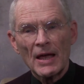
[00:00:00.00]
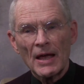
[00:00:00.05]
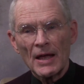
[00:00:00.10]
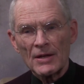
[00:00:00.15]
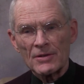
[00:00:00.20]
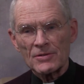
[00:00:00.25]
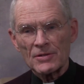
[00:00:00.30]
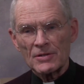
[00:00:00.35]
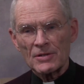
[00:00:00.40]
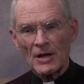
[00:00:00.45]

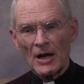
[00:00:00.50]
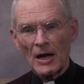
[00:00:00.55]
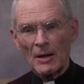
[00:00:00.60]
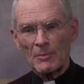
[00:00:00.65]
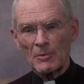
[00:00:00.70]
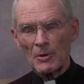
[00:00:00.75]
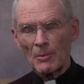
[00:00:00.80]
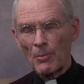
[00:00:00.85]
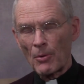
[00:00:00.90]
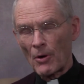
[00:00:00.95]
It's a
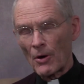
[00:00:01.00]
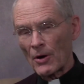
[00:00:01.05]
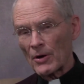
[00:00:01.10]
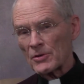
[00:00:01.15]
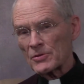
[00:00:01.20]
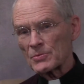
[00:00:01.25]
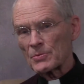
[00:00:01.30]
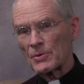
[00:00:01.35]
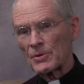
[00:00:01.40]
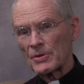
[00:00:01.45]
time to
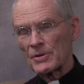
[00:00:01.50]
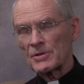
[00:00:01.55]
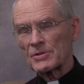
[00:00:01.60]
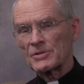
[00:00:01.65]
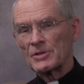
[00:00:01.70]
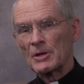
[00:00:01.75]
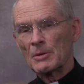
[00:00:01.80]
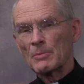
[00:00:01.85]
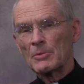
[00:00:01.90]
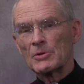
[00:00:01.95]
pause with this
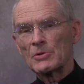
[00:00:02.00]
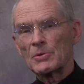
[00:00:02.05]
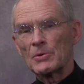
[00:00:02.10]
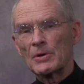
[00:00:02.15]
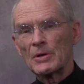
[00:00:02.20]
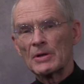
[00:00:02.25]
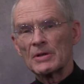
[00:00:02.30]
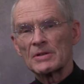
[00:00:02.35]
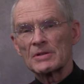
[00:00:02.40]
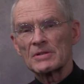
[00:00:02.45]

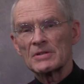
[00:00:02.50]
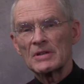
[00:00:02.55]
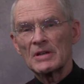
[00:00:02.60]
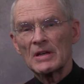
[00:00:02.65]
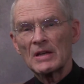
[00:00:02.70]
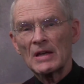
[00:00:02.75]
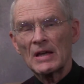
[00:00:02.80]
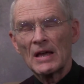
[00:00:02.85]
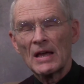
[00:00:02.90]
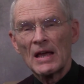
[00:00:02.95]
imagery and
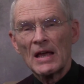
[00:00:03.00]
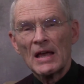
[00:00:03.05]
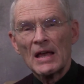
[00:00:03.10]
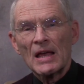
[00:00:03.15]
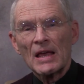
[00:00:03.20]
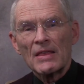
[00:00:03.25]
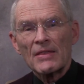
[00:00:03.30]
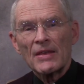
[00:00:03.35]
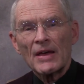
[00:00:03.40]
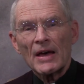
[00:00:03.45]
see
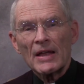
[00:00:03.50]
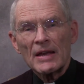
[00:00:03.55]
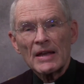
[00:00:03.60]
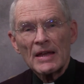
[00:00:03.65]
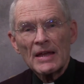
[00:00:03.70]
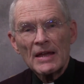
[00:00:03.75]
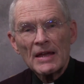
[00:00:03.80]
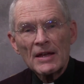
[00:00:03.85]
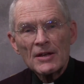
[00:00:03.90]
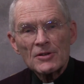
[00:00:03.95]
that
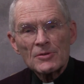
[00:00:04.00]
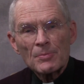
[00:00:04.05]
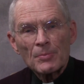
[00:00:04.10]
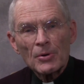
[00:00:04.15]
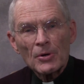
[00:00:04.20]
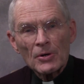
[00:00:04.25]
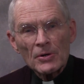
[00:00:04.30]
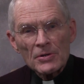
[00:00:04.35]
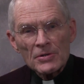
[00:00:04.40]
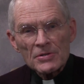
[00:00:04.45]
each
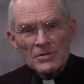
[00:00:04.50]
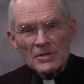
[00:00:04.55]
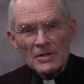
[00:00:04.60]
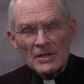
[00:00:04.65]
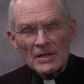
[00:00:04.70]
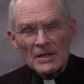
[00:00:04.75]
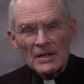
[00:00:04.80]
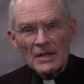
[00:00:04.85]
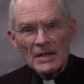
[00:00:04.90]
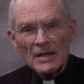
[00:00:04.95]

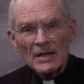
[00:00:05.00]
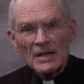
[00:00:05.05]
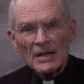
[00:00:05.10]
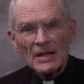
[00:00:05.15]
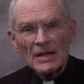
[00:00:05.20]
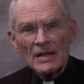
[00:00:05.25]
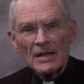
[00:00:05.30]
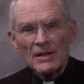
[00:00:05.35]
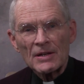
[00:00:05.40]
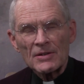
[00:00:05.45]
person
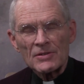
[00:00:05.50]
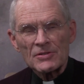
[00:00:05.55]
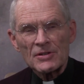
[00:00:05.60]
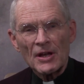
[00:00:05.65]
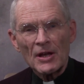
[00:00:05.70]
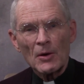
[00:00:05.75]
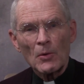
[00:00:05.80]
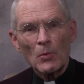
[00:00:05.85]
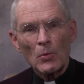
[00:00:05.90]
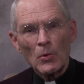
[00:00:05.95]
is
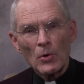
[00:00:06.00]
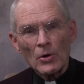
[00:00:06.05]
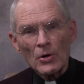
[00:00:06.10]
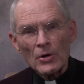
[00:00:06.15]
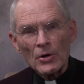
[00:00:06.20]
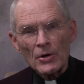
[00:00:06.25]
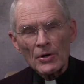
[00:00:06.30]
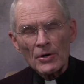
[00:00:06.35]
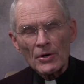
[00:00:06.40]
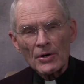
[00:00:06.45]
a
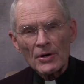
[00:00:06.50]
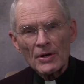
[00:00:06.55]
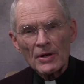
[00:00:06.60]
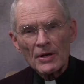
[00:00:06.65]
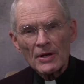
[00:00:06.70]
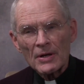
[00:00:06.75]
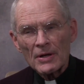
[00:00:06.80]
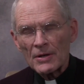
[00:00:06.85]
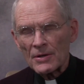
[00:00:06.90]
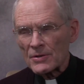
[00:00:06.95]
word
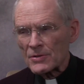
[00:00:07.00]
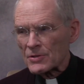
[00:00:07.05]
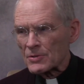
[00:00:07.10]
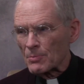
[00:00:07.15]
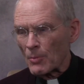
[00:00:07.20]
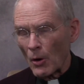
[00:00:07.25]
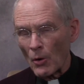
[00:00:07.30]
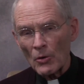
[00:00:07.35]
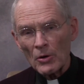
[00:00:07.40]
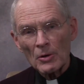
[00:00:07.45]

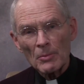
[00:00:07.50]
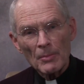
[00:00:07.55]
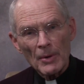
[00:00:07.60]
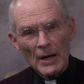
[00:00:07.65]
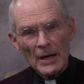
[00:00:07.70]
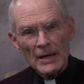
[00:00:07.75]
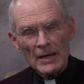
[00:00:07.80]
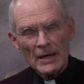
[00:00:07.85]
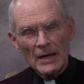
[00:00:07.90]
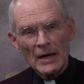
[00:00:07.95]
spoken
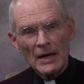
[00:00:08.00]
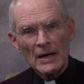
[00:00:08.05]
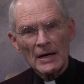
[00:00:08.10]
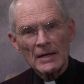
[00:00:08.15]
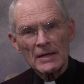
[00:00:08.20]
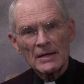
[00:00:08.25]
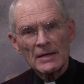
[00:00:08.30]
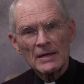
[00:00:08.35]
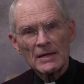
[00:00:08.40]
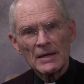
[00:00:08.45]
by
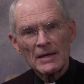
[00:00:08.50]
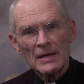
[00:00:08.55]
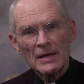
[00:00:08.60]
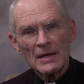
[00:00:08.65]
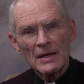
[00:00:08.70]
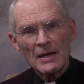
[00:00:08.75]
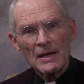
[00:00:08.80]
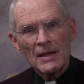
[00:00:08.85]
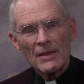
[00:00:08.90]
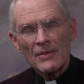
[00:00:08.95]
God
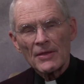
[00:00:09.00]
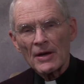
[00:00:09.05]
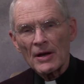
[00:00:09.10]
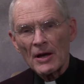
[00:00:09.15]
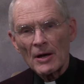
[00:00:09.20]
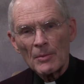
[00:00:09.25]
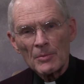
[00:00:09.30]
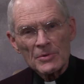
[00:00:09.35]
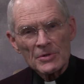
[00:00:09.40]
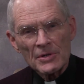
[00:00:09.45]
that
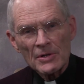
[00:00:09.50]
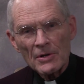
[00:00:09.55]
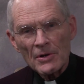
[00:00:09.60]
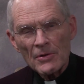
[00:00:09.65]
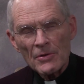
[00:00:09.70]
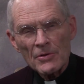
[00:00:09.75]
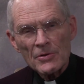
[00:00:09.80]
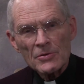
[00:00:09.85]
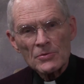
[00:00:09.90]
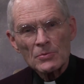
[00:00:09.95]
comes into
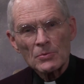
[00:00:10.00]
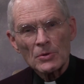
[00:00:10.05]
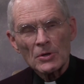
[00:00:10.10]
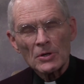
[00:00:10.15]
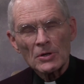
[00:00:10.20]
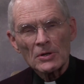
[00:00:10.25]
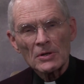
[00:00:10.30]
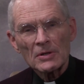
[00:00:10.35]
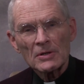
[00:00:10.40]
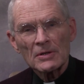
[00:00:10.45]
this
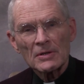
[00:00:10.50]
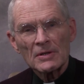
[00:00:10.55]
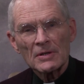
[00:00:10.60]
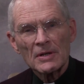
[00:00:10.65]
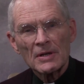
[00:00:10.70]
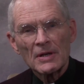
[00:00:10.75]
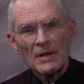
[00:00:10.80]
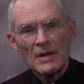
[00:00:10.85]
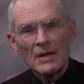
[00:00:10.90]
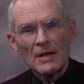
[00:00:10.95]
world,
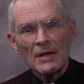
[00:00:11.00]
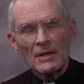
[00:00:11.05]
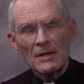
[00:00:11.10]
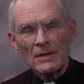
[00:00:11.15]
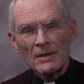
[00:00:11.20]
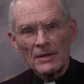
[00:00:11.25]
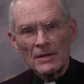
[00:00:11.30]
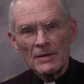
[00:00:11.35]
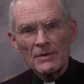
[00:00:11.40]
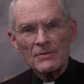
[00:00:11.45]

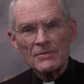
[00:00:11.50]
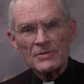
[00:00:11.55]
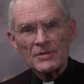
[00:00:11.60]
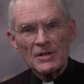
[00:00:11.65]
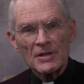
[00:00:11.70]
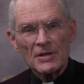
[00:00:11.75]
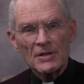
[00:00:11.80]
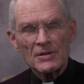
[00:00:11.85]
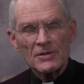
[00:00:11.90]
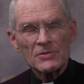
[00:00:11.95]
lives
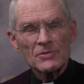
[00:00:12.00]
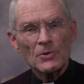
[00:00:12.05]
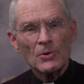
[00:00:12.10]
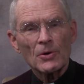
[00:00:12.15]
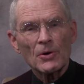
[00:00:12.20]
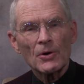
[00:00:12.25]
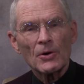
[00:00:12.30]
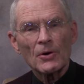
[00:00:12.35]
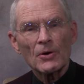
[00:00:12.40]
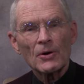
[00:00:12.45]
his
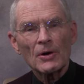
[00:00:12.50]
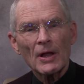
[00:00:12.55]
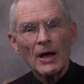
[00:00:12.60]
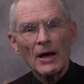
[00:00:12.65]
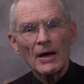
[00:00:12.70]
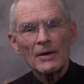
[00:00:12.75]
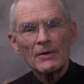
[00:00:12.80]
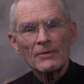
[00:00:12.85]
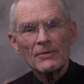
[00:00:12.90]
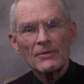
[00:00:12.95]
or her
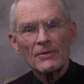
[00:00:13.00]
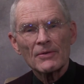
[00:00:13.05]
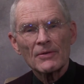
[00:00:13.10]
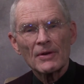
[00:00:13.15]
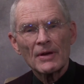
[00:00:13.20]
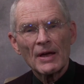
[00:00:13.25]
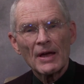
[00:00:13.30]
life,